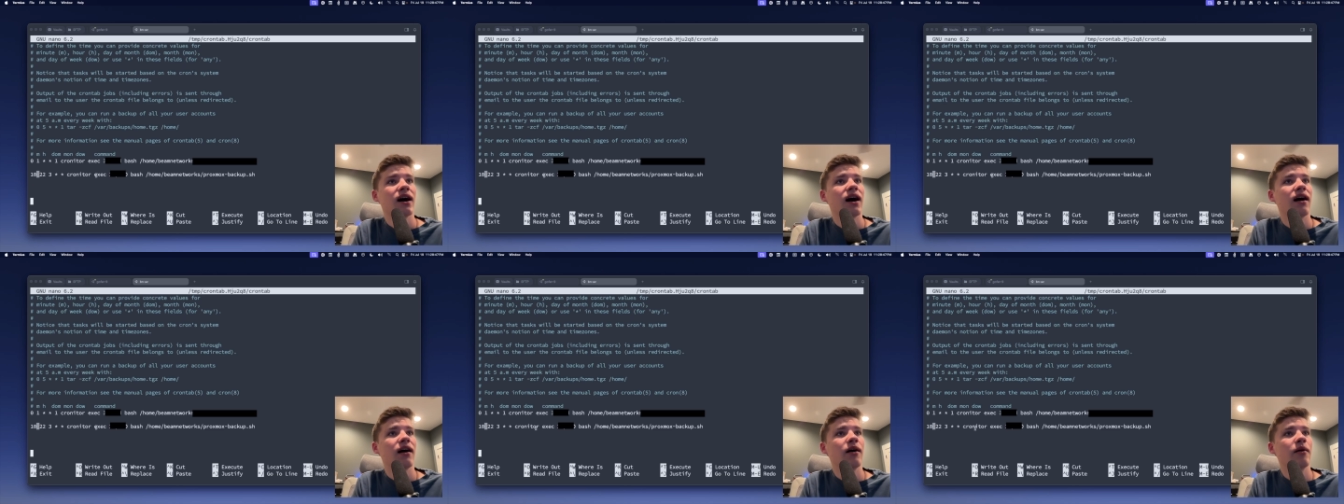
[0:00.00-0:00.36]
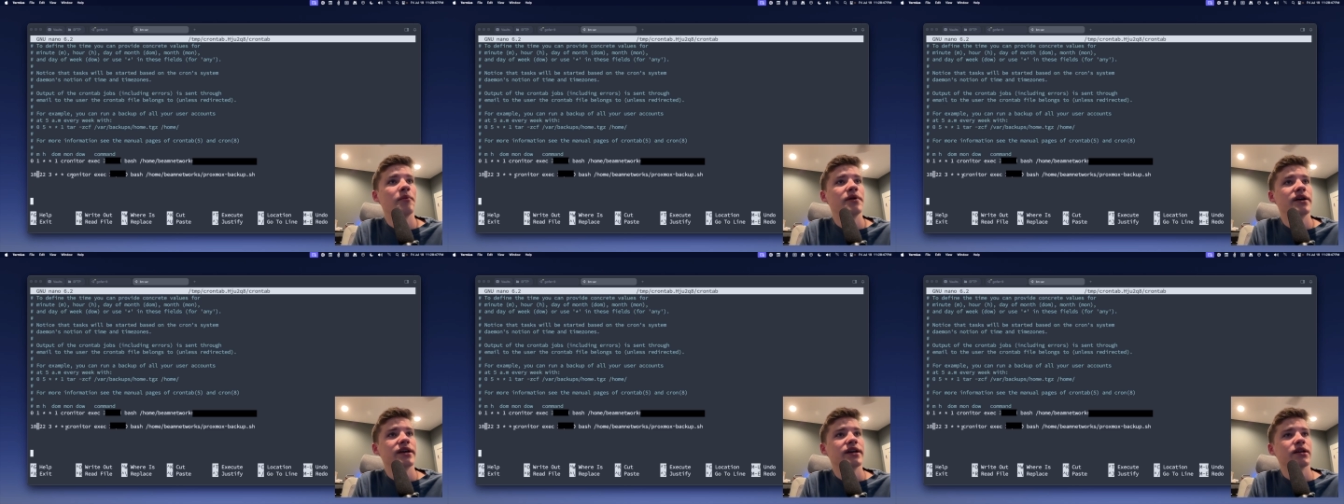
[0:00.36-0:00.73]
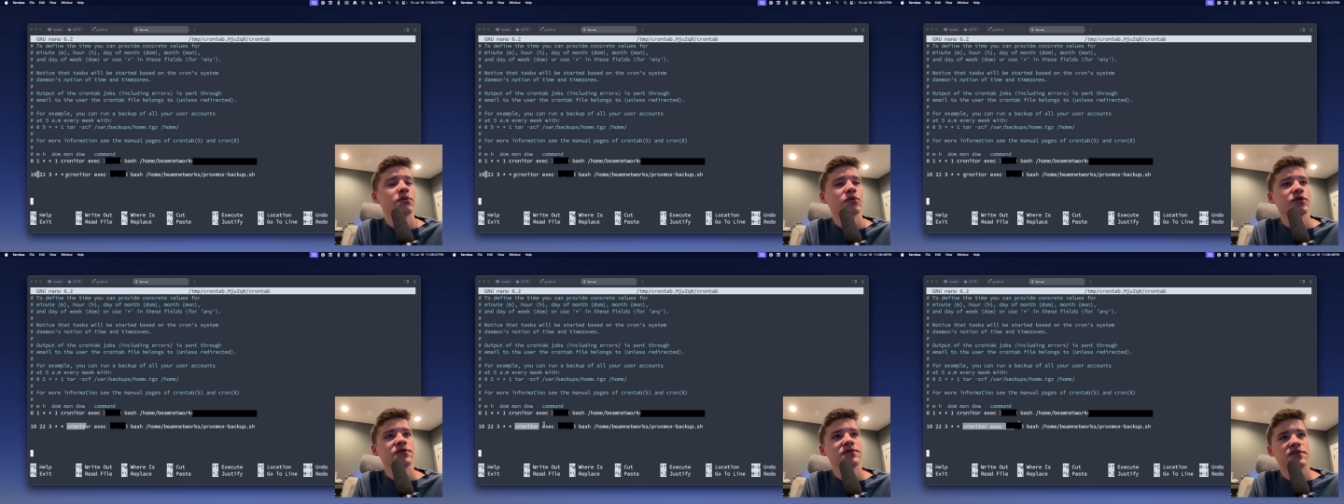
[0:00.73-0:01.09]

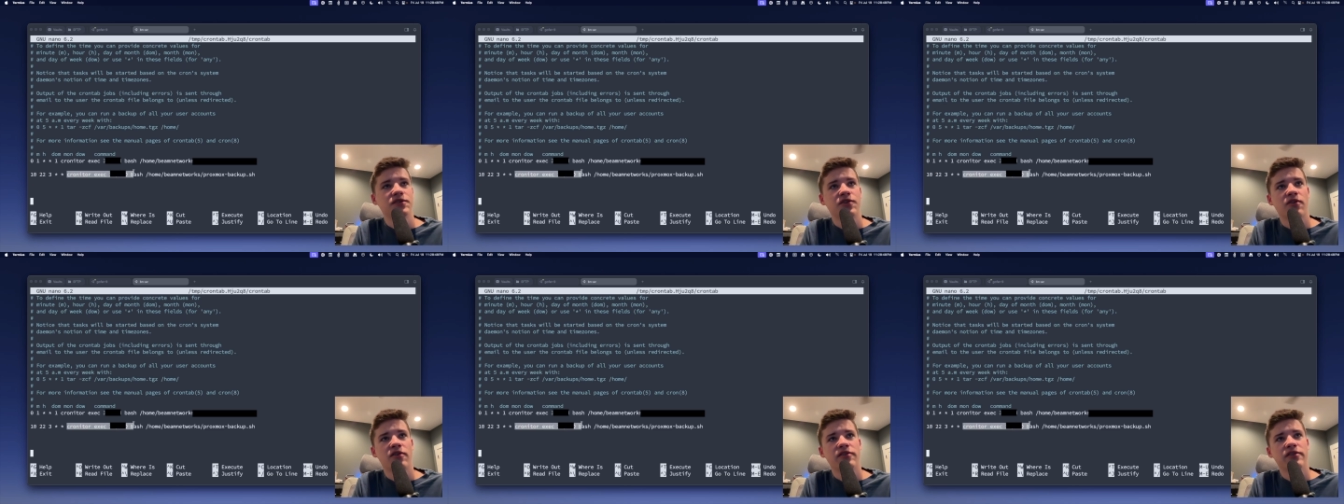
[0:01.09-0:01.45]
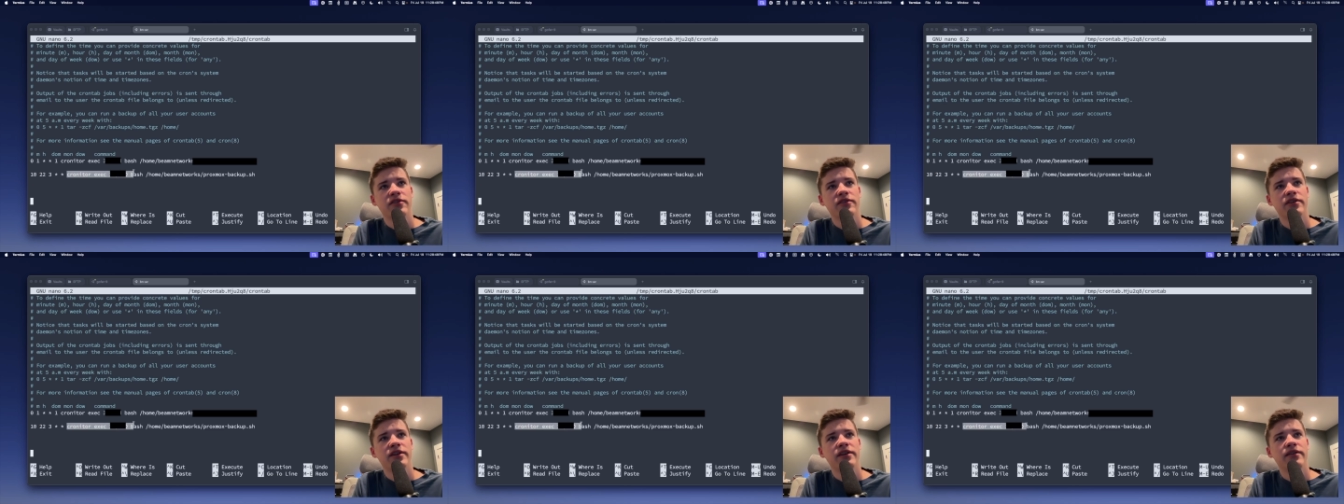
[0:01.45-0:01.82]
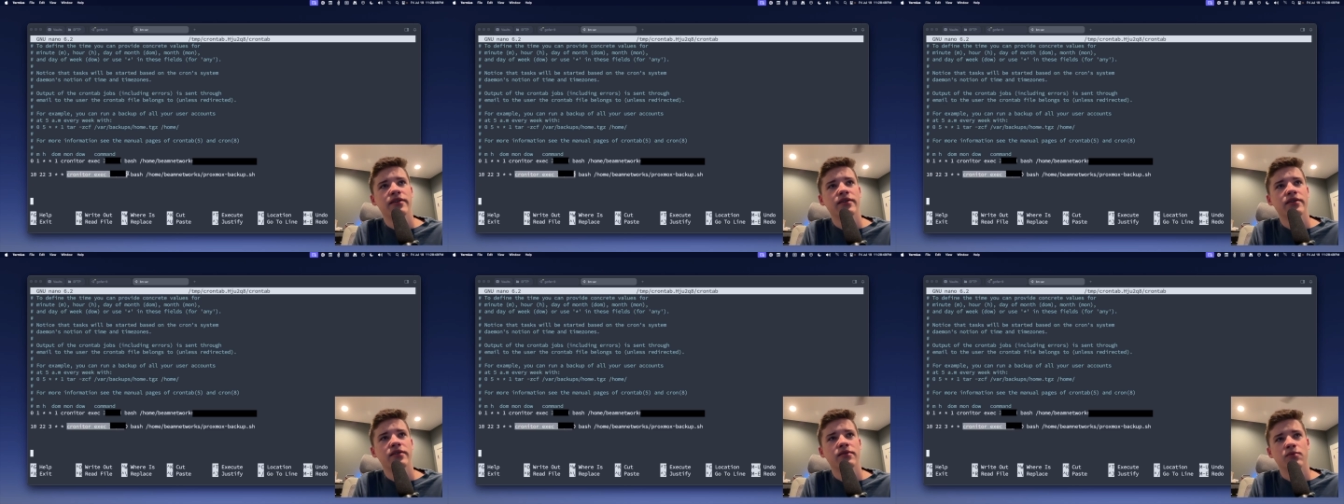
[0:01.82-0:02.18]
And we're using Cronitor
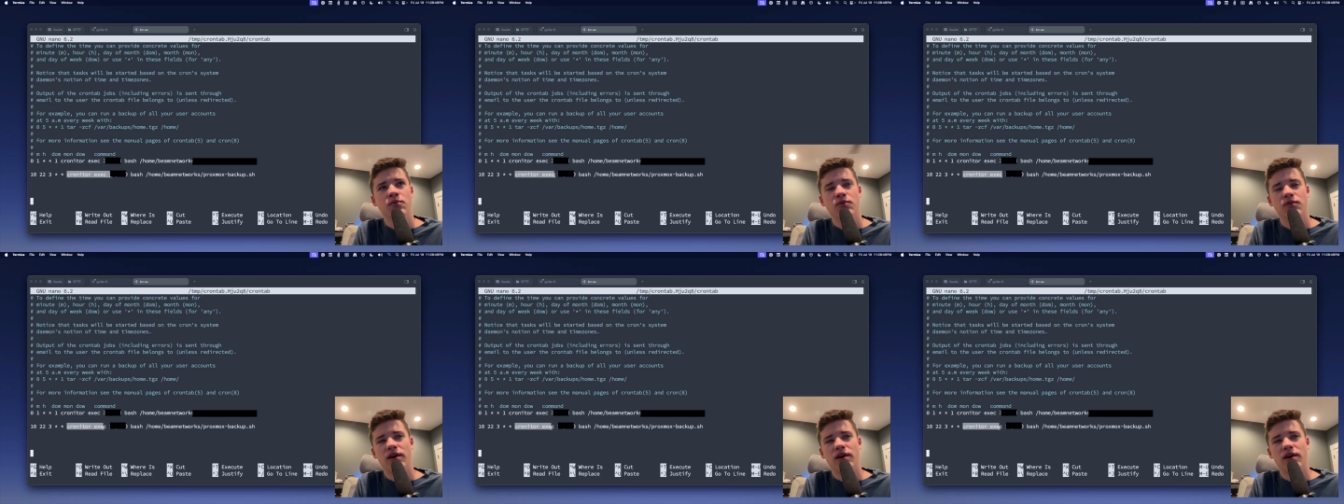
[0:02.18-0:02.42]
here,